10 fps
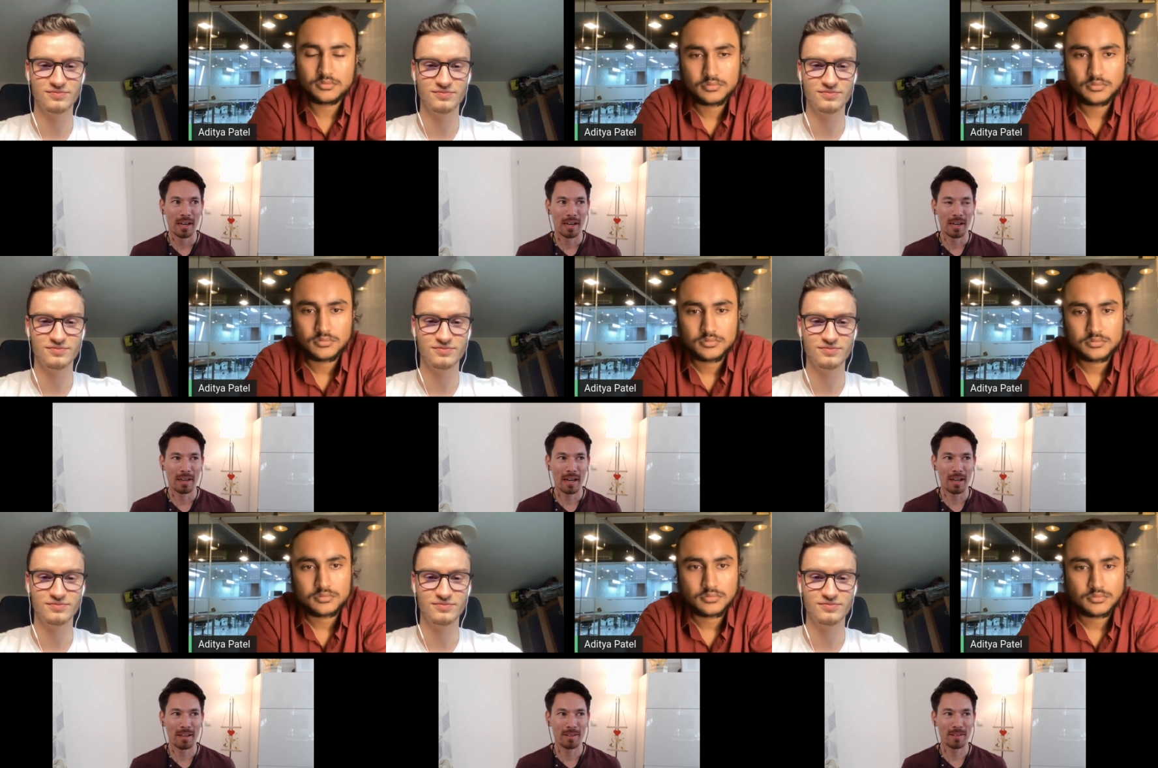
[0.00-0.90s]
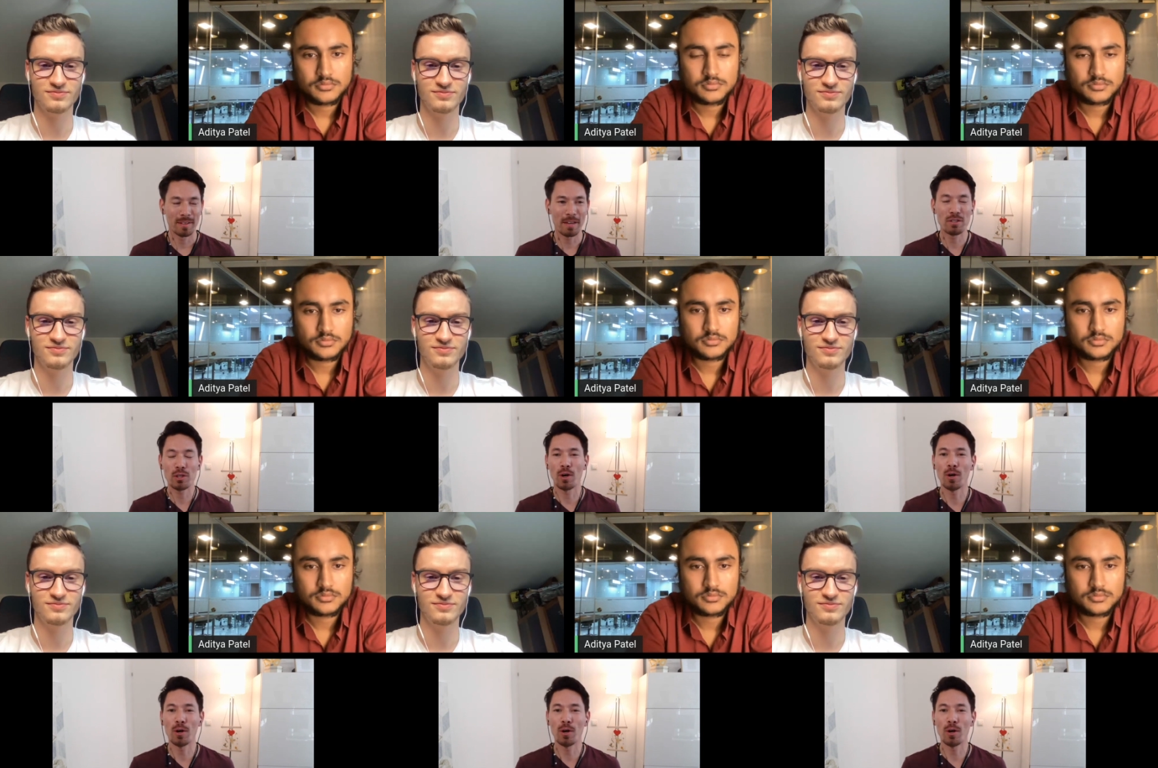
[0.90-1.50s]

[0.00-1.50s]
Speaker 1: uh, gives you the